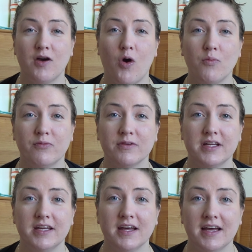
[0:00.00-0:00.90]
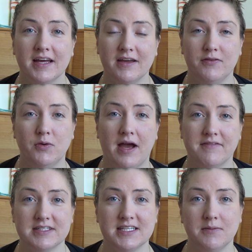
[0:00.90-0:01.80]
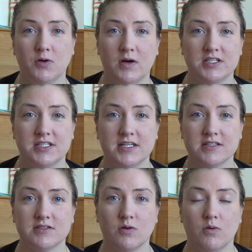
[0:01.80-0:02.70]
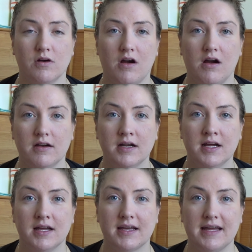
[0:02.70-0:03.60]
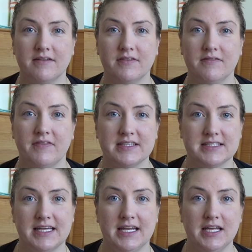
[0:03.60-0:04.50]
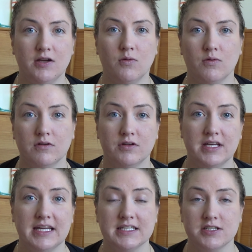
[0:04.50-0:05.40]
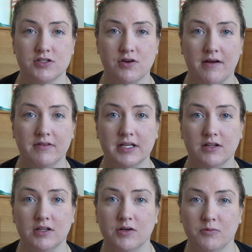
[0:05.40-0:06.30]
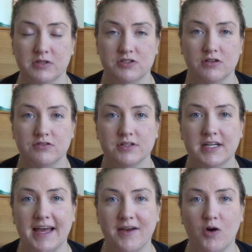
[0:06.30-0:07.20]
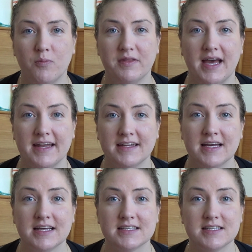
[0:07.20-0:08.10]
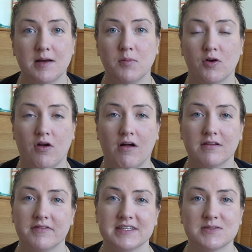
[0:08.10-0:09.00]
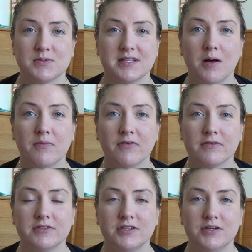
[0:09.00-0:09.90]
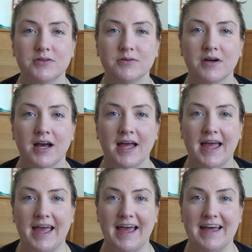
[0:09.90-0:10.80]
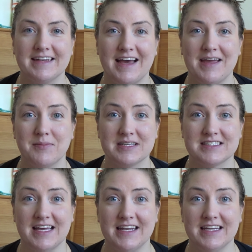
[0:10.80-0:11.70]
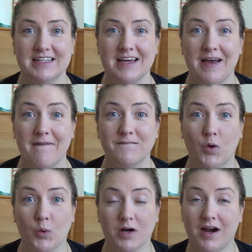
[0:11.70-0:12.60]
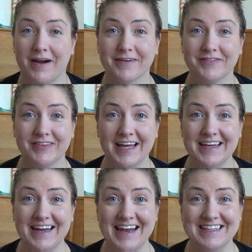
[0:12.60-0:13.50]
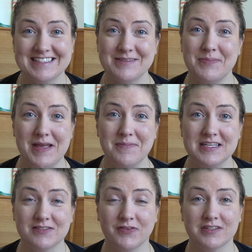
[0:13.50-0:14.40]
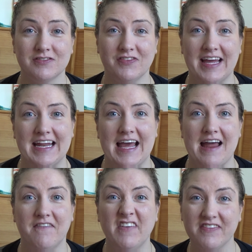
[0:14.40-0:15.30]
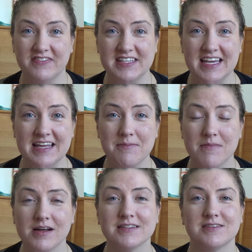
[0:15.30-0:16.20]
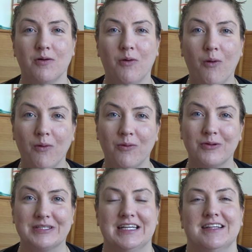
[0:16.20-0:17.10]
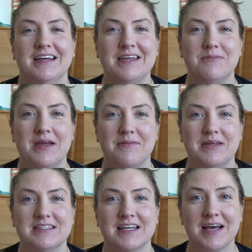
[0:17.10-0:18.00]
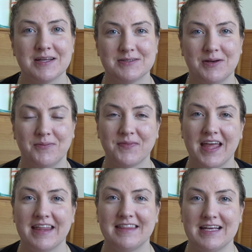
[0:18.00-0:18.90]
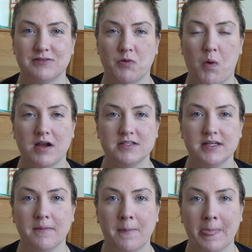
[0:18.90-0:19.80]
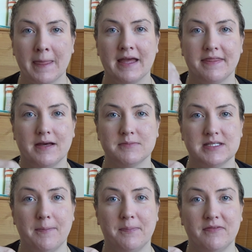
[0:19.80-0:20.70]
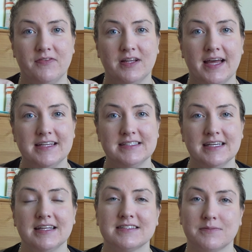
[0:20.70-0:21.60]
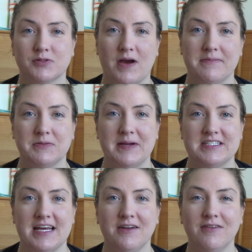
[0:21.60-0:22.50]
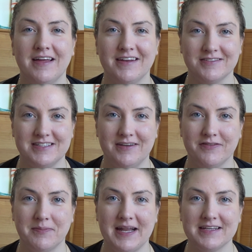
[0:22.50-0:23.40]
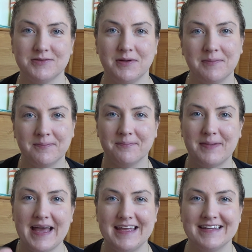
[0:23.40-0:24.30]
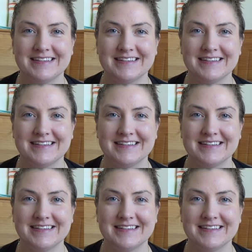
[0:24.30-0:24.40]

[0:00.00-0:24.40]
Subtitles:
Hopefully, if you have the same questions or are kind of investigating or looking into traveling alone with children, I hope that some or all of this was helpful to you. And I am excited for our flight, and it's the baby's first flight at 15 months old. Lucky babies. So thanks for watching. Thumbs up if you liked it, subscribe to my channel, and I'll see you for my next one. Bye!